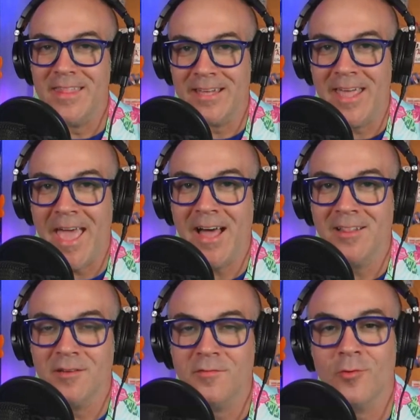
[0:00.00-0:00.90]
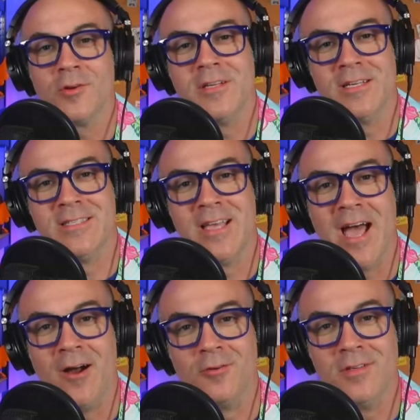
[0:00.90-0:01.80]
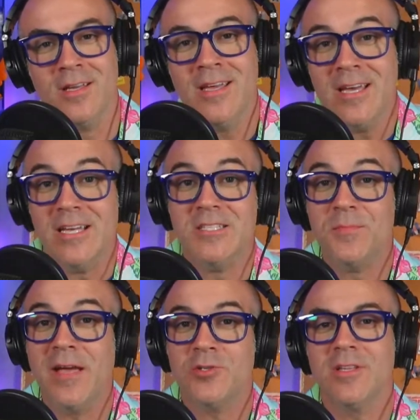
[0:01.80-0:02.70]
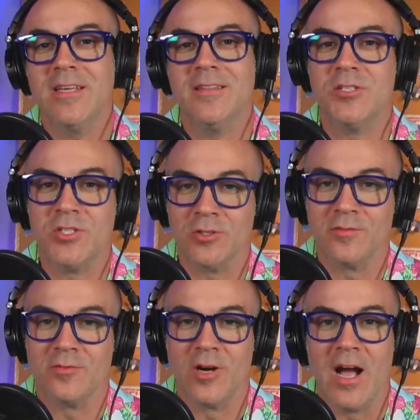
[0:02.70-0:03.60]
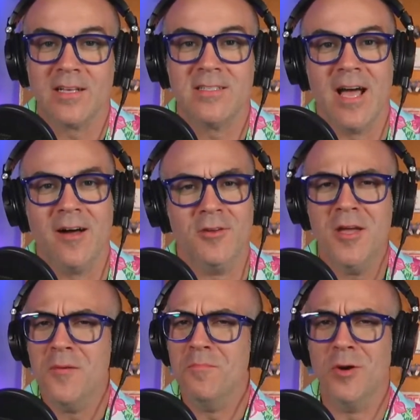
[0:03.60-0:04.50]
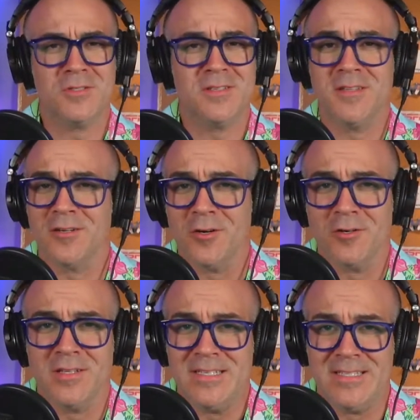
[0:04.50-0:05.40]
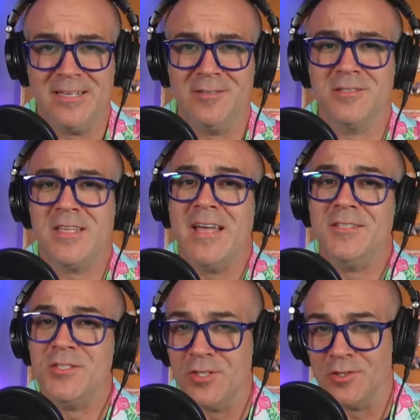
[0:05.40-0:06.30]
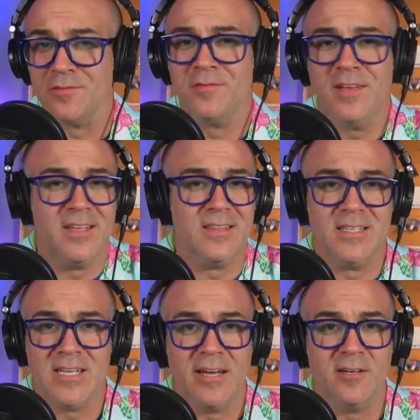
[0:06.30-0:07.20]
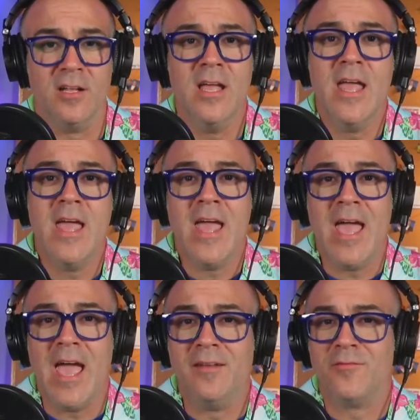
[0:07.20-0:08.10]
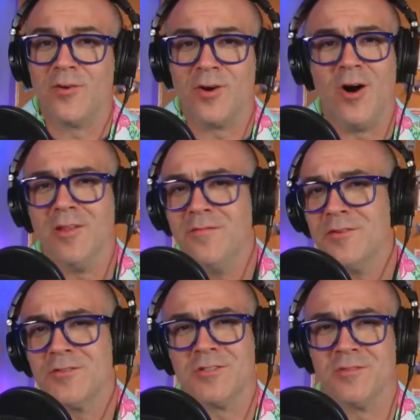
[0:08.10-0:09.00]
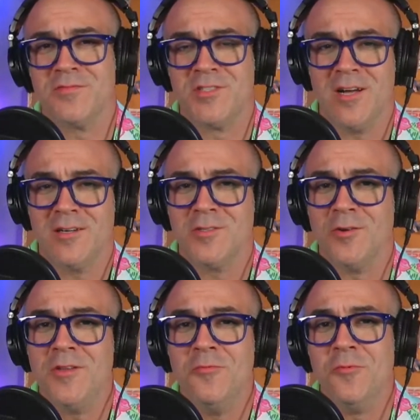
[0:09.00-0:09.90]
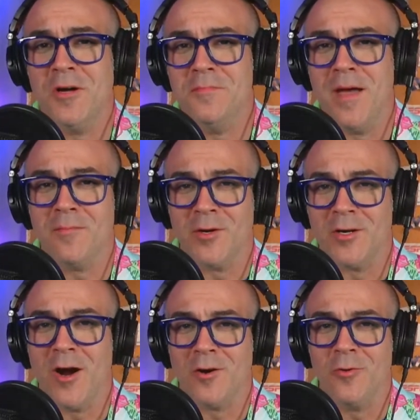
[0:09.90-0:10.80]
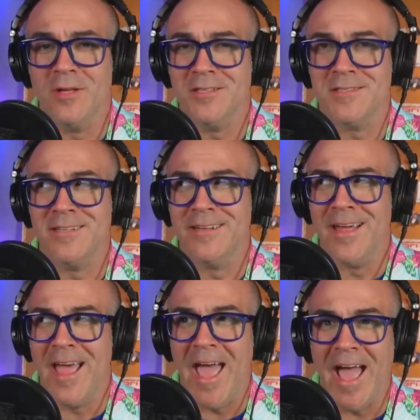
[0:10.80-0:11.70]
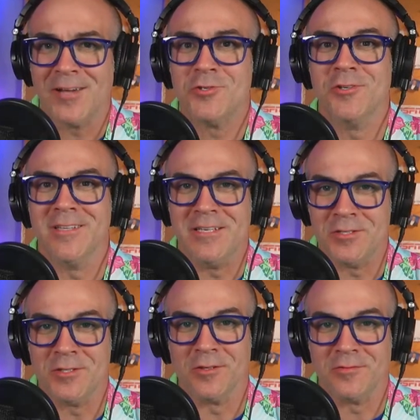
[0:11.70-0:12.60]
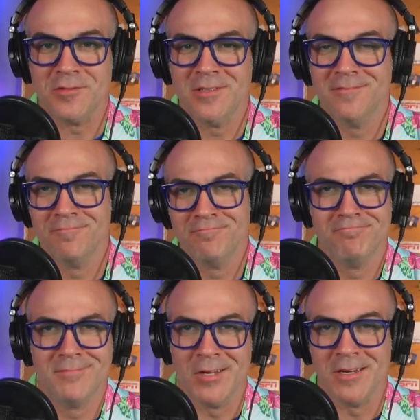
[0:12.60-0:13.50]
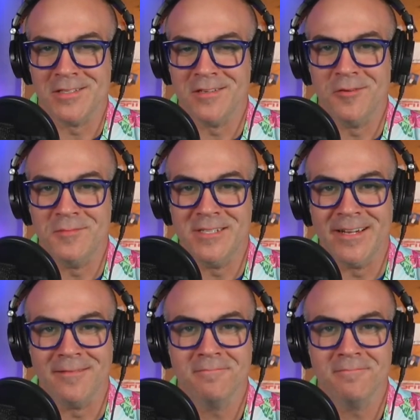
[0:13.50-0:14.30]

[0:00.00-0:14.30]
California sound, especially the surf rock sound. Most of their early singles had surf in the title. And for all of their surf songs, only one member, Carl Wilson, actually surfed. The rest of them didn't.